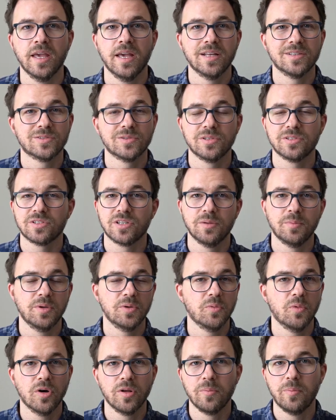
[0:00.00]
And so this could be
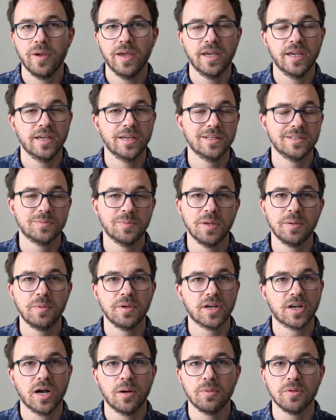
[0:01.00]
one page,
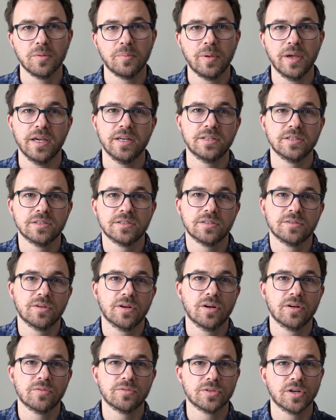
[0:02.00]
maybe a couple of pages,
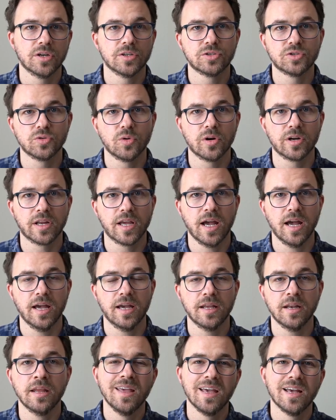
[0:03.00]
a, a short
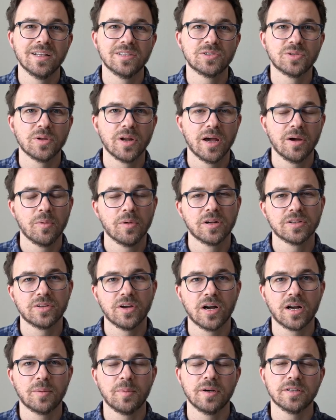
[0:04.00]
guide. And so now I want to
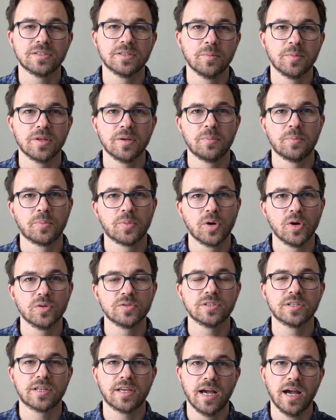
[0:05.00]
talk about some of the
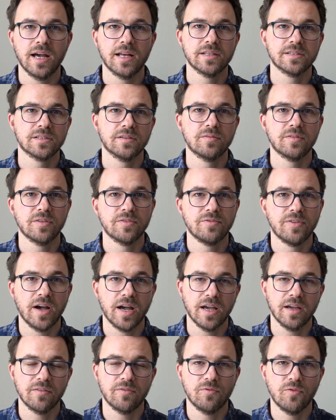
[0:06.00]
pros and cons of the
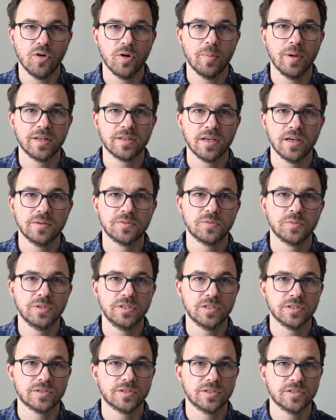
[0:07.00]
five format types we
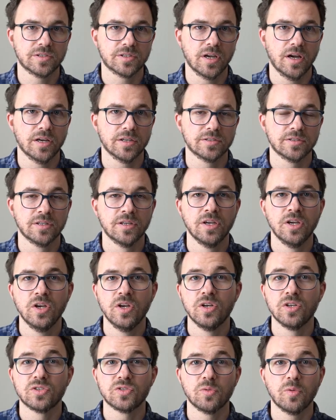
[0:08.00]
just discussed.
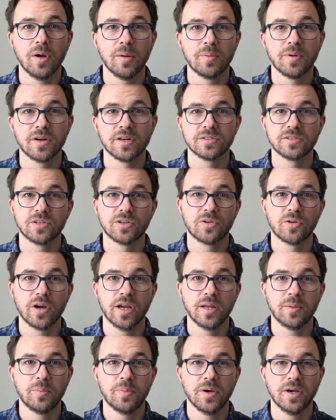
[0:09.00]
So webinars are
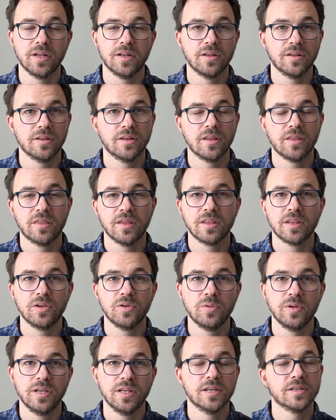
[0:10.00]
great, but the thing that
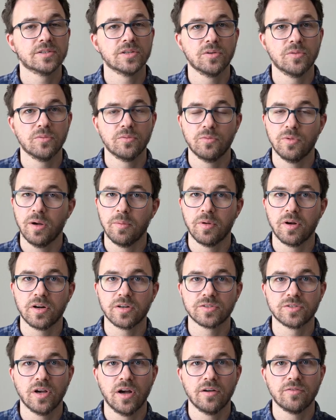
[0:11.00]
you need is a
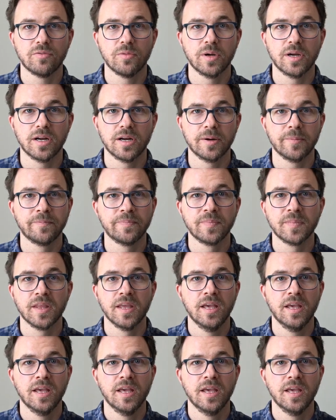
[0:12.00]
webinar software.